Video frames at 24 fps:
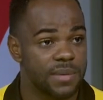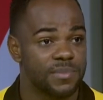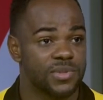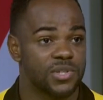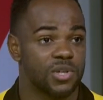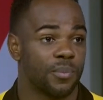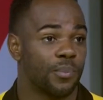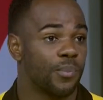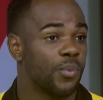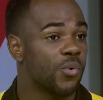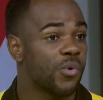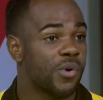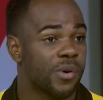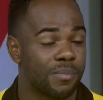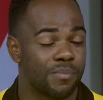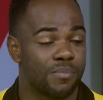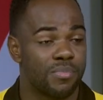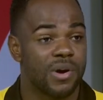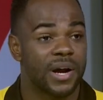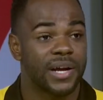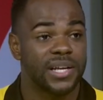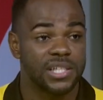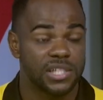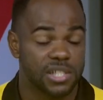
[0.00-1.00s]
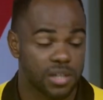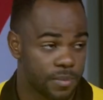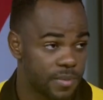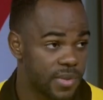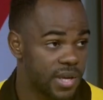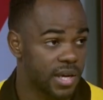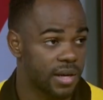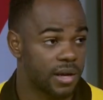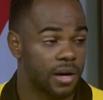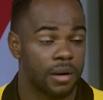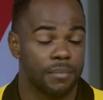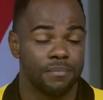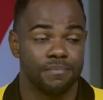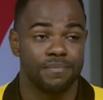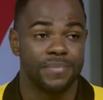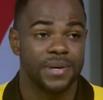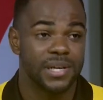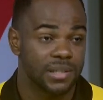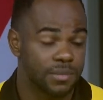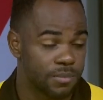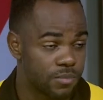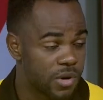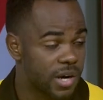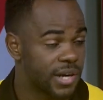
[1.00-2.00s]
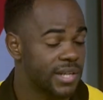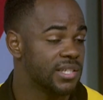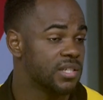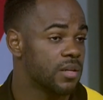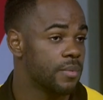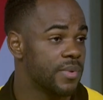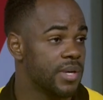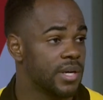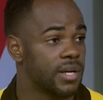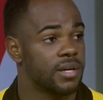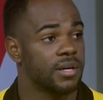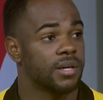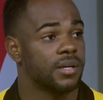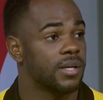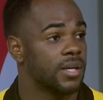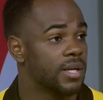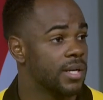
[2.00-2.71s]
support Brand Jamaica, build Brand Jamaica.